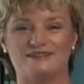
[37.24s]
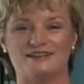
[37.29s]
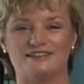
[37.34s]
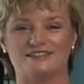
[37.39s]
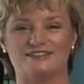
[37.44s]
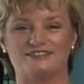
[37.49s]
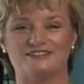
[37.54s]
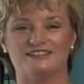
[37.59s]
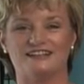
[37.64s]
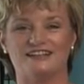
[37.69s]

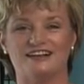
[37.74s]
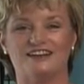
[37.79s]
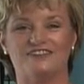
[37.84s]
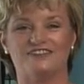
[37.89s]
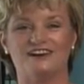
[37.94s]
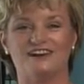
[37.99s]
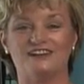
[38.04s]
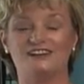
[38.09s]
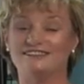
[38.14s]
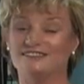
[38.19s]
puzzle?
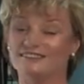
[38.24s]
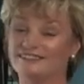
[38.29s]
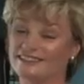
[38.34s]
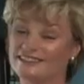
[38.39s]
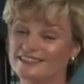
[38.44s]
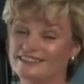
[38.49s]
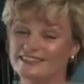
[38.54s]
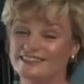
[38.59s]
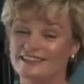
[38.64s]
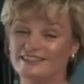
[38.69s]
Well,
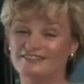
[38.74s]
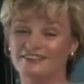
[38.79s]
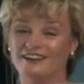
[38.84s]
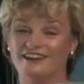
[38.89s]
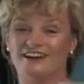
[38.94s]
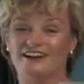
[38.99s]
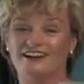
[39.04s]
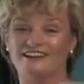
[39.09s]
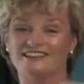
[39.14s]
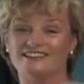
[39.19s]
it's a set of
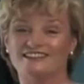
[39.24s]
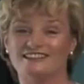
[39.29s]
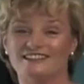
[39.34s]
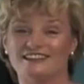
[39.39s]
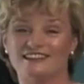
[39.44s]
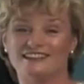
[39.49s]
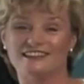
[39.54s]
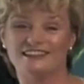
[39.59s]
cards.